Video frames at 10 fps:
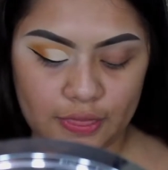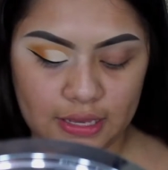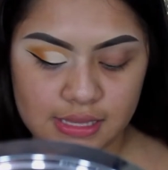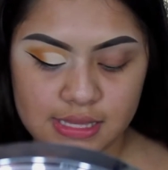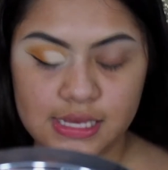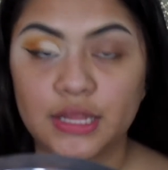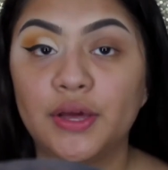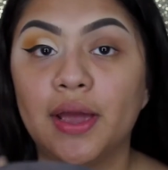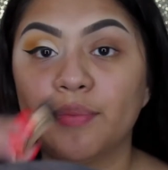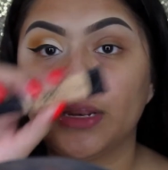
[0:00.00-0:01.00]
the concealer,
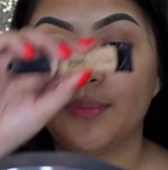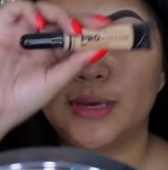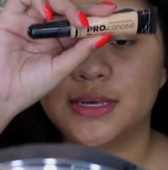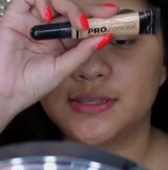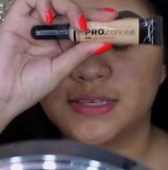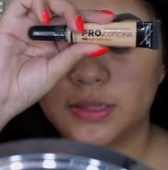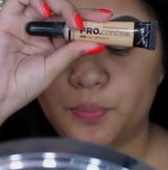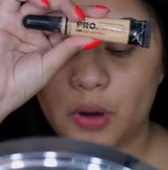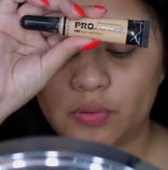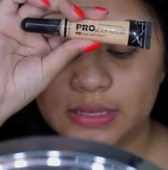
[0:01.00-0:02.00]
I'm going to be using the
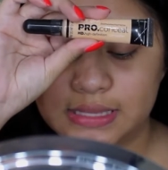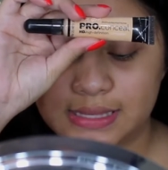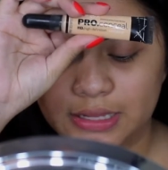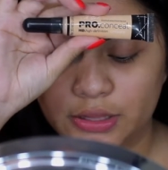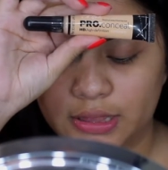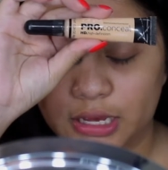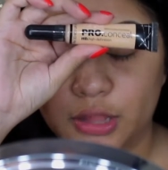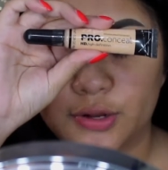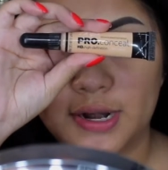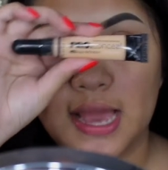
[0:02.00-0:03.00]
Pro Concealer in the
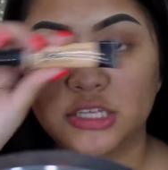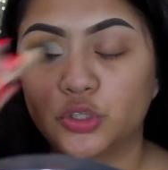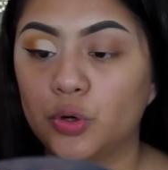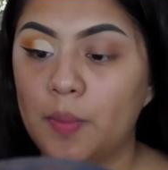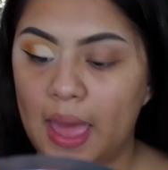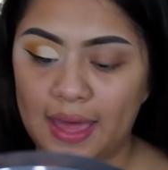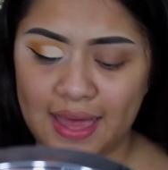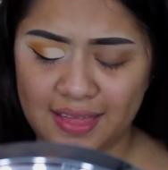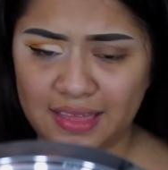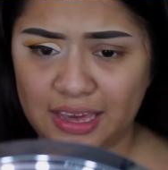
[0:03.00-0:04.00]
color Natural by
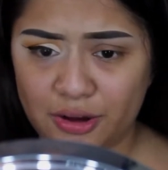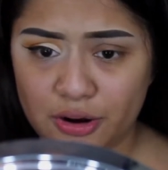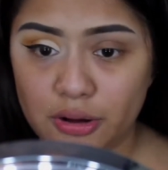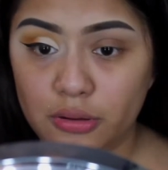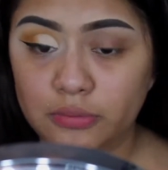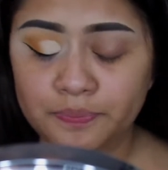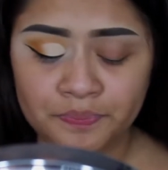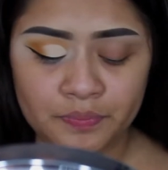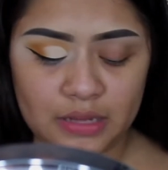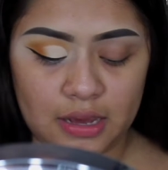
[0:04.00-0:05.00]
LA Girl.
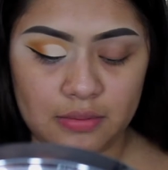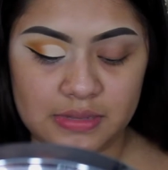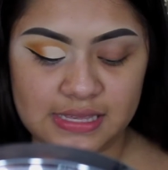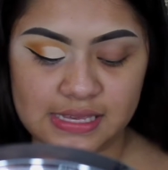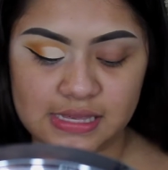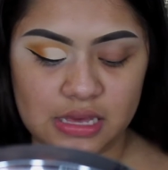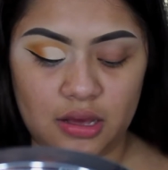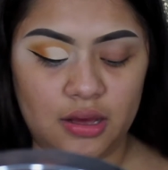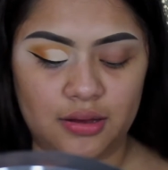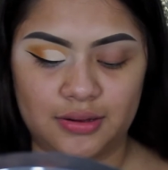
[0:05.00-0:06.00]
This is
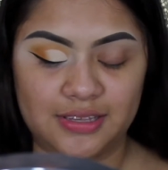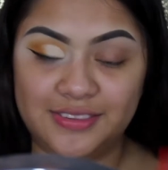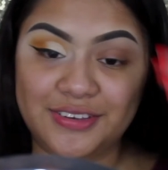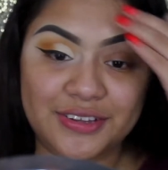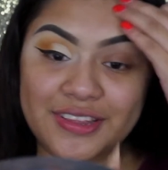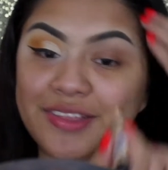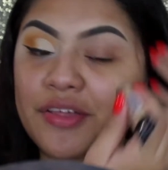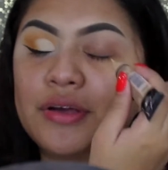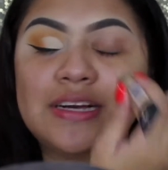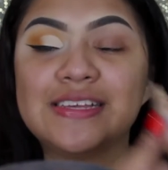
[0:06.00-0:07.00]
a
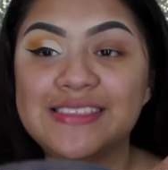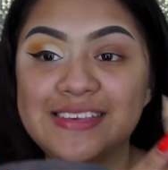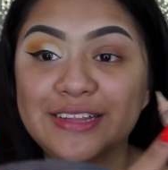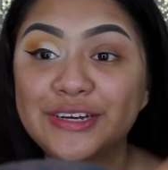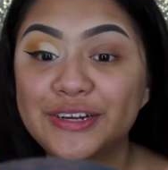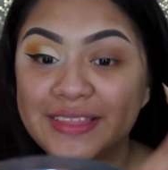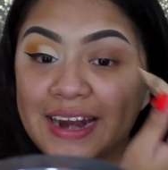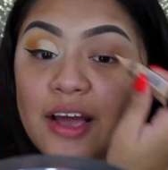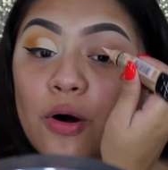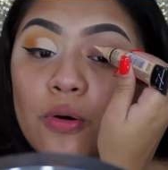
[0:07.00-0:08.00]
concealer
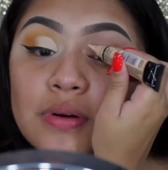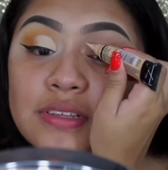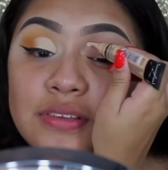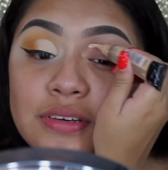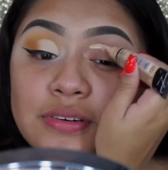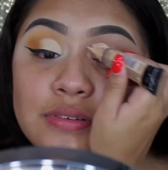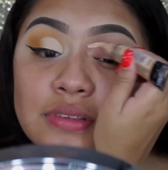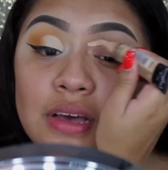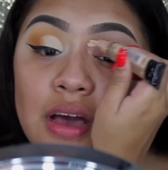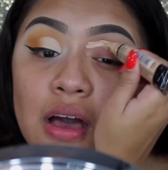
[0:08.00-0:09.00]
that I always
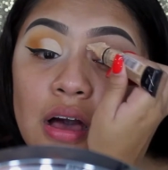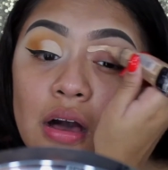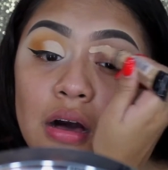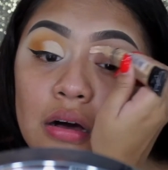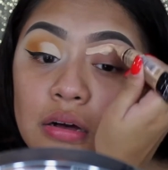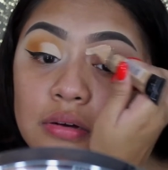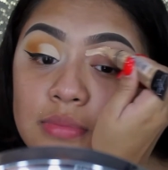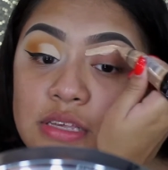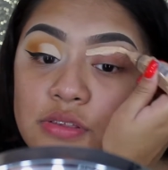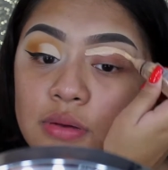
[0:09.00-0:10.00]
use.
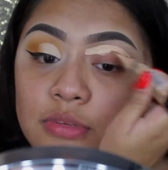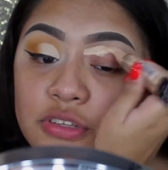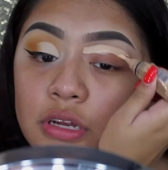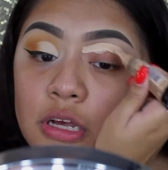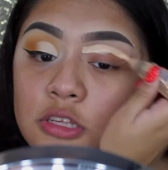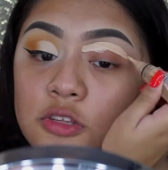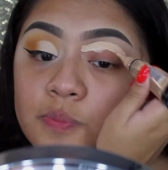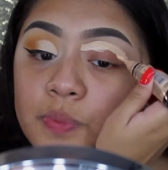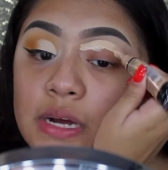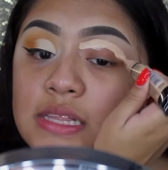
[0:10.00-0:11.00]
So I'm just going to
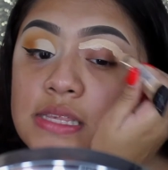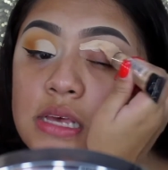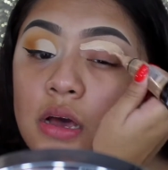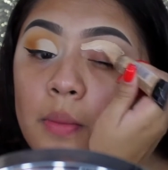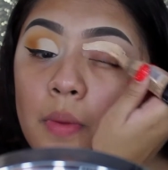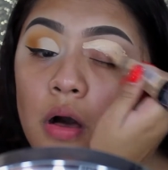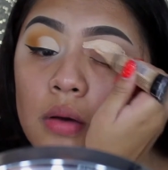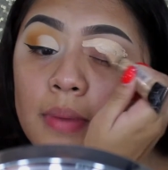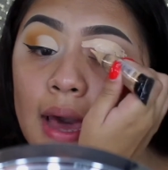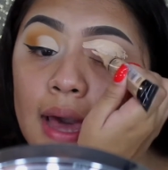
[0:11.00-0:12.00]
spread some
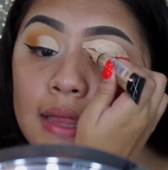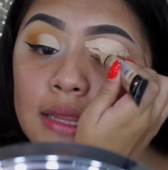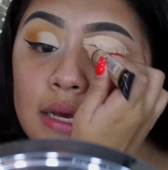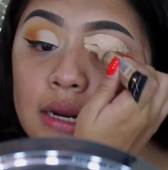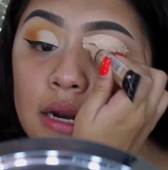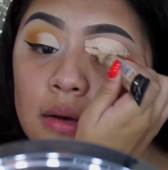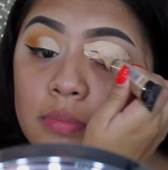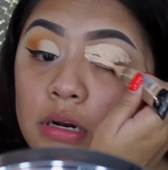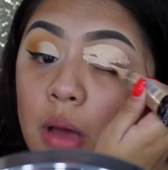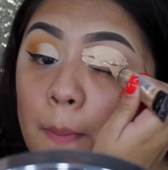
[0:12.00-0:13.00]
on my eyelid and I'm
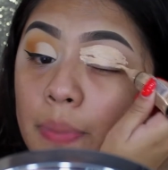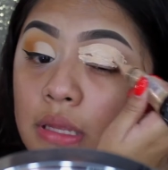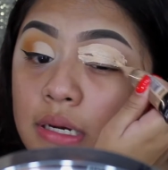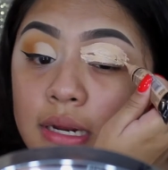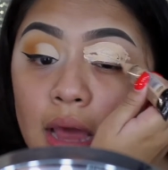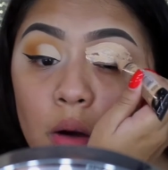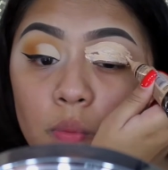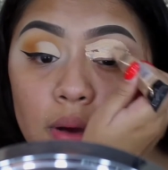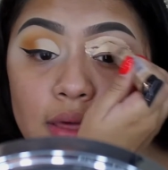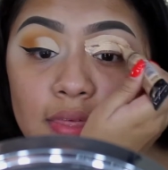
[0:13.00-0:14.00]
going to blend it out
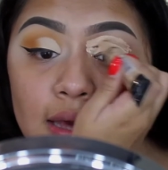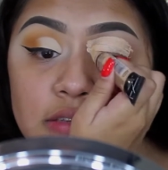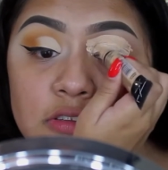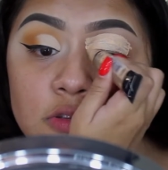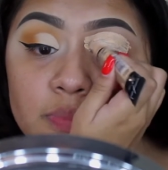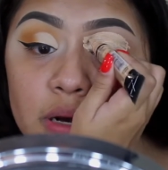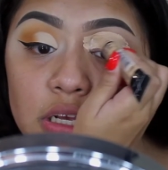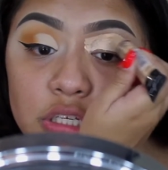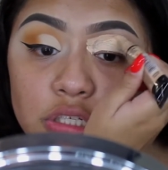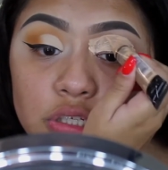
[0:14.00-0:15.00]
with a
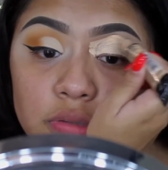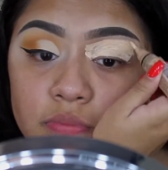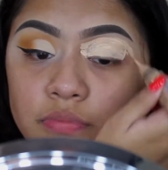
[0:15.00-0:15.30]
sponge.